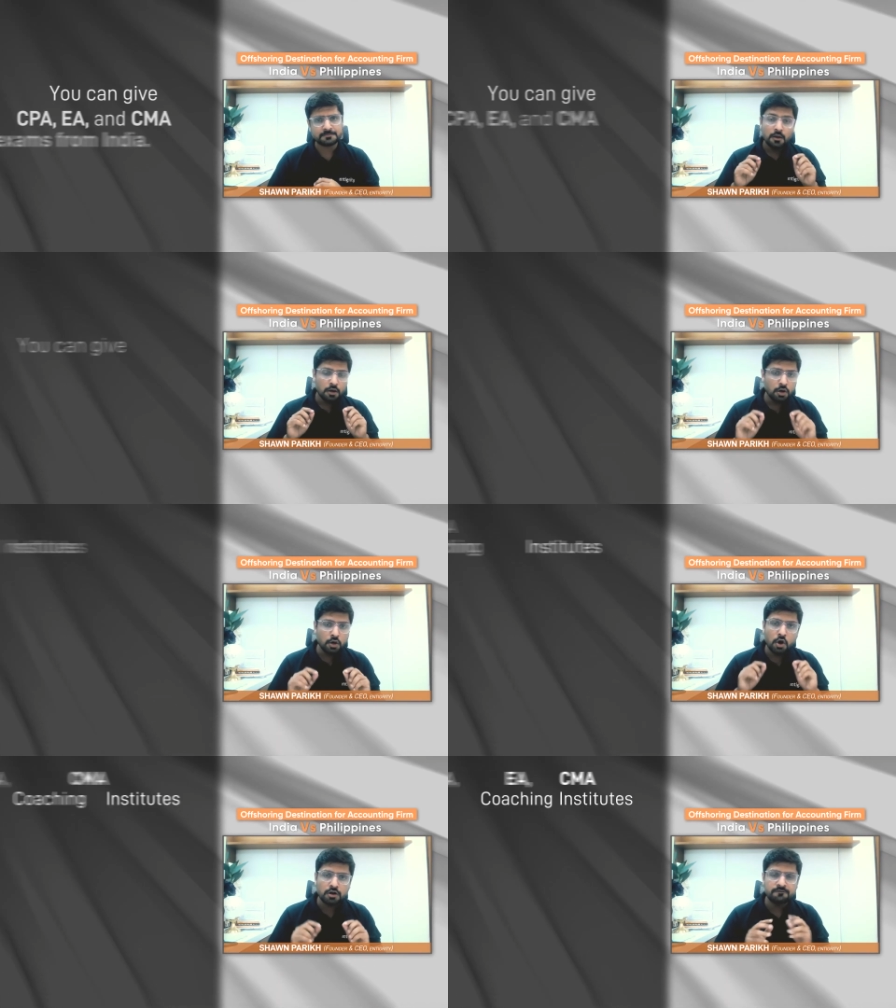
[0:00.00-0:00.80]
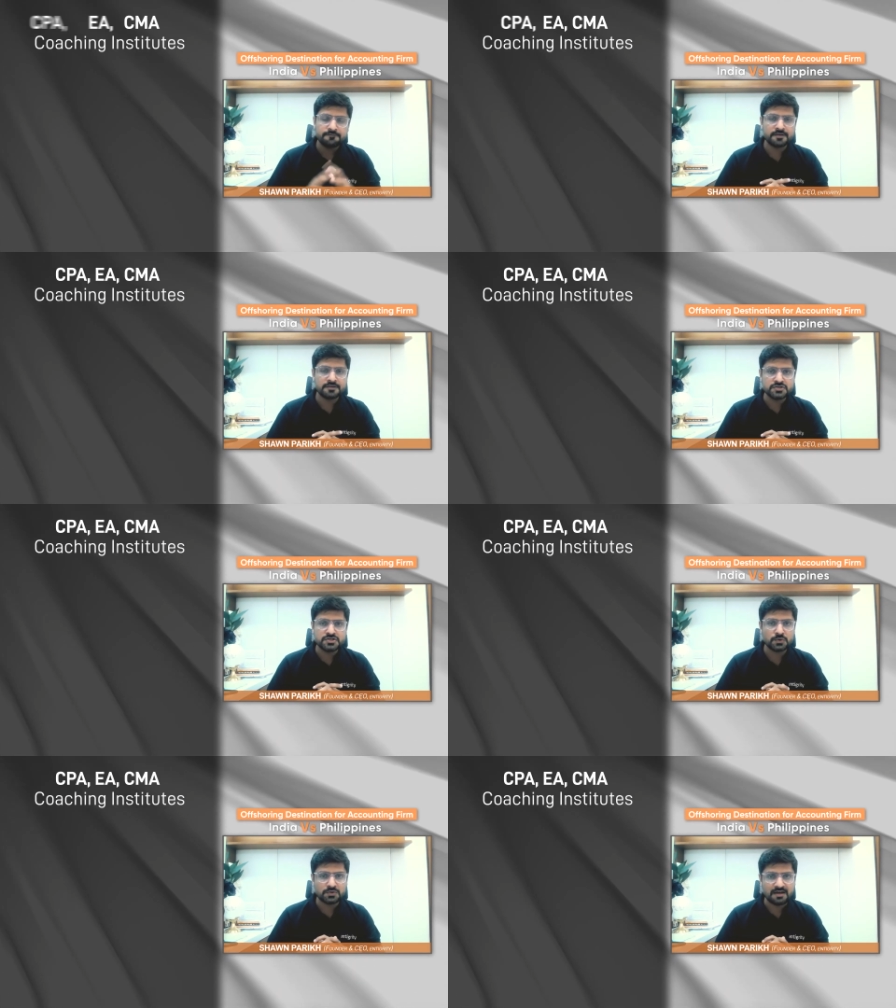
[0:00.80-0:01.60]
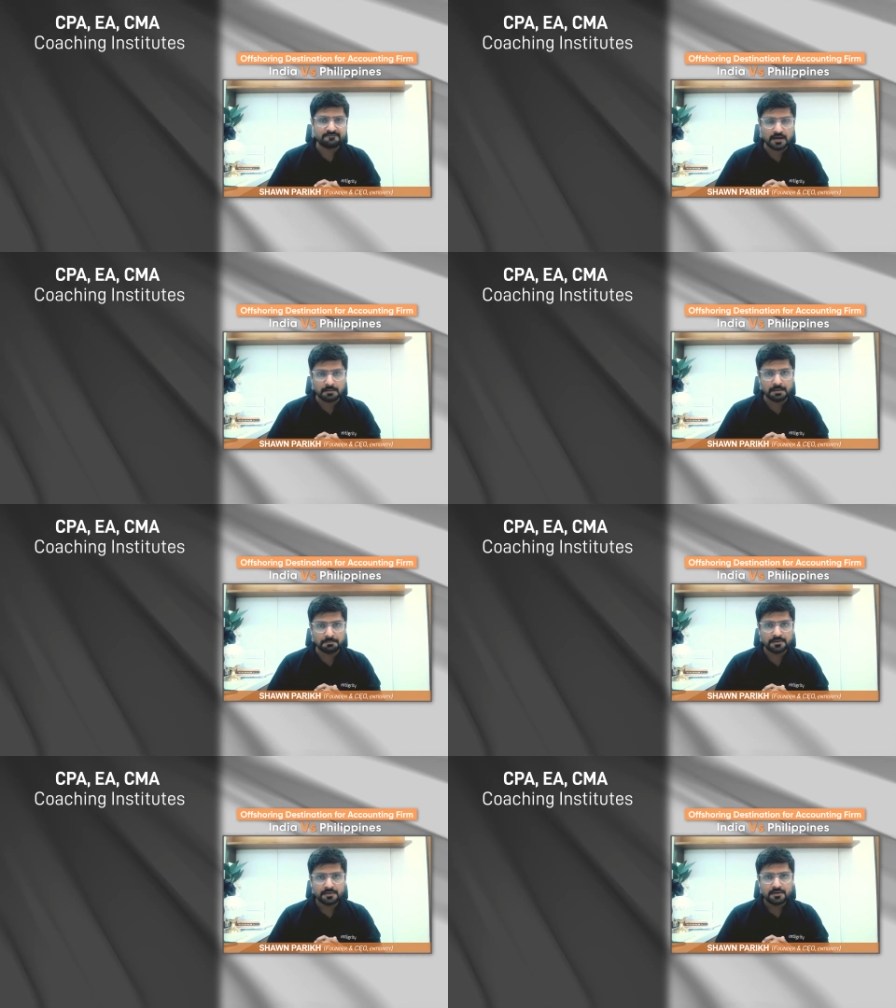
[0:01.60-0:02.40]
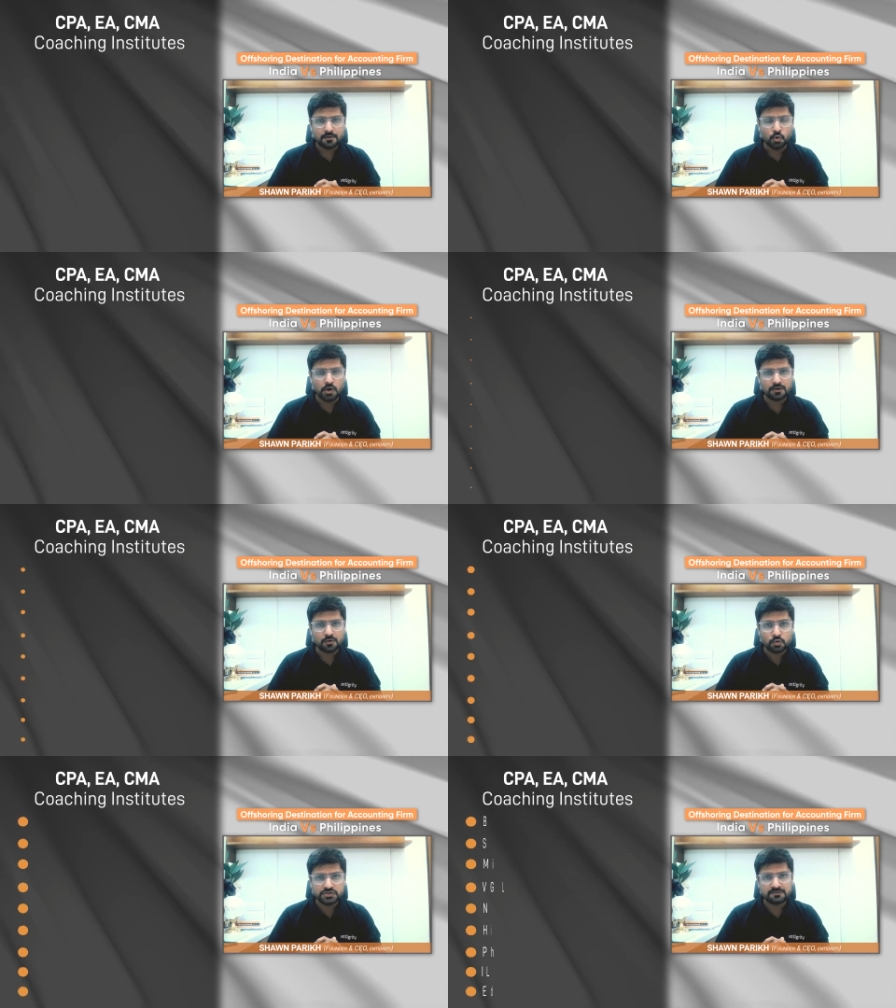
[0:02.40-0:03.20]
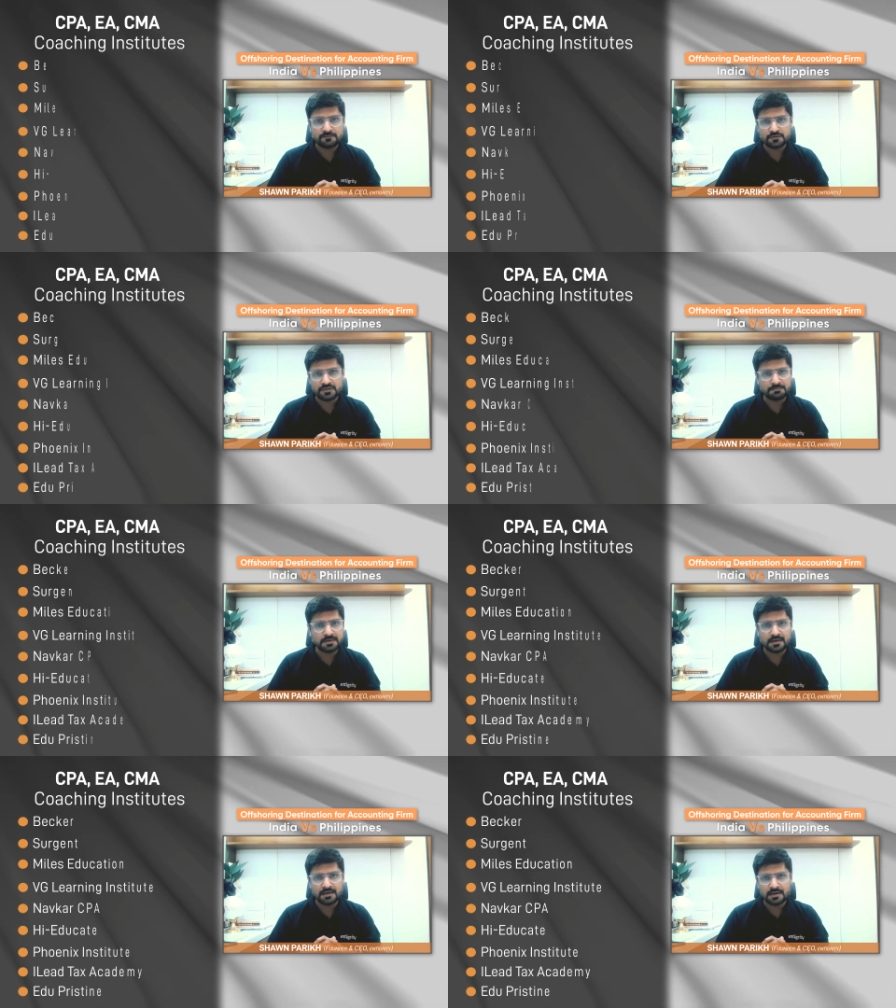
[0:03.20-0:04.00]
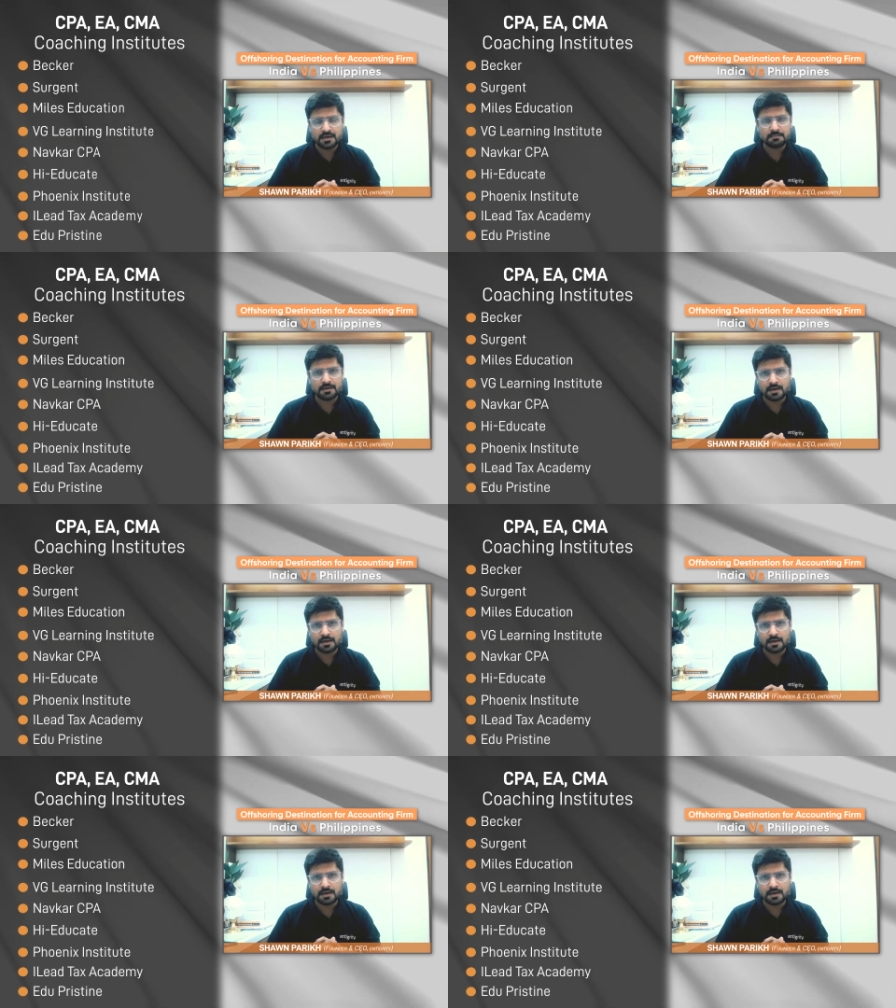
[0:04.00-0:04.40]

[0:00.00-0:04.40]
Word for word: lot of institutes have come up who are coaching for CPA, EMA.